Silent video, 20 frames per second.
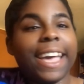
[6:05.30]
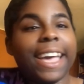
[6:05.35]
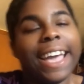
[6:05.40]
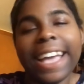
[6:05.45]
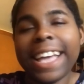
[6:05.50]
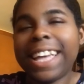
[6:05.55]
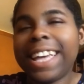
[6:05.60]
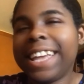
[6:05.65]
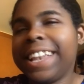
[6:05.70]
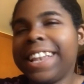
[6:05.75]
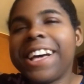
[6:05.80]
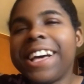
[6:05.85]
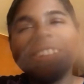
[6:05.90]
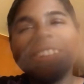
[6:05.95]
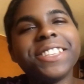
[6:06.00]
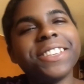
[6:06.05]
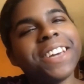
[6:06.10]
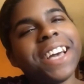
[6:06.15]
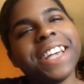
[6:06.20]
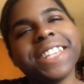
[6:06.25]
And I'll
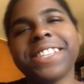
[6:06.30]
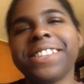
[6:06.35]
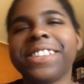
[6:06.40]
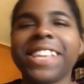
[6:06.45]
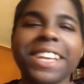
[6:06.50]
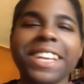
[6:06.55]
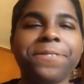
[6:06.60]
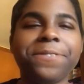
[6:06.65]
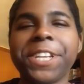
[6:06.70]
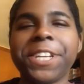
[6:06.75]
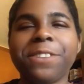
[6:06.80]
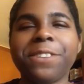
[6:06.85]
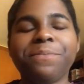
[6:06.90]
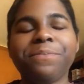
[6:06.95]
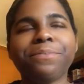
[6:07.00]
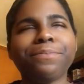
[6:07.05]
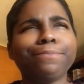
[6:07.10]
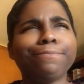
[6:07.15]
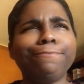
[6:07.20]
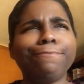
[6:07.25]
see you guys in the next video.
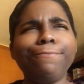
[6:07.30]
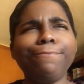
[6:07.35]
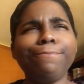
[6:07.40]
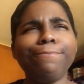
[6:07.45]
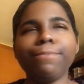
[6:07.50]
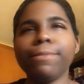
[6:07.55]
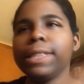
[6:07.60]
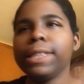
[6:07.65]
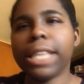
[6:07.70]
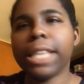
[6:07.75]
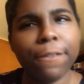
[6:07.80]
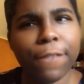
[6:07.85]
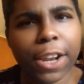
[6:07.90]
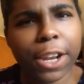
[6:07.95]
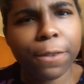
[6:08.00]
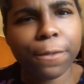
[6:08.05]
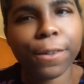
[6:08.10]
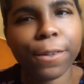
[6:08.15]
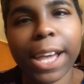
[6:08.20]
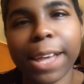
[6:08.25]
If I
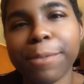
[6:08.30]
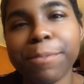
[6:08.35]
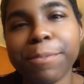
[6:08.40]
don't forget.